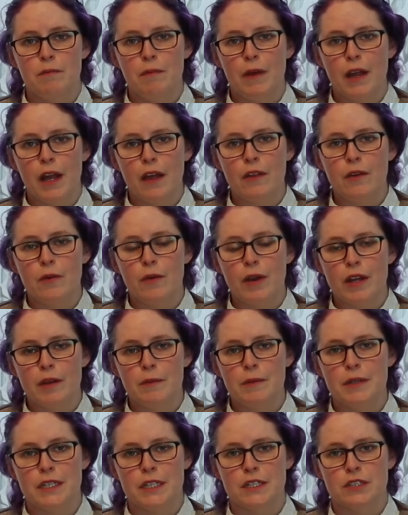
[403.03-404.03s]
my other
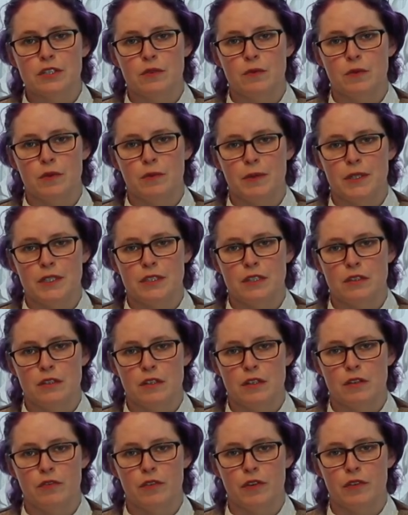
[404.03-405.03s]
recommendation would be to look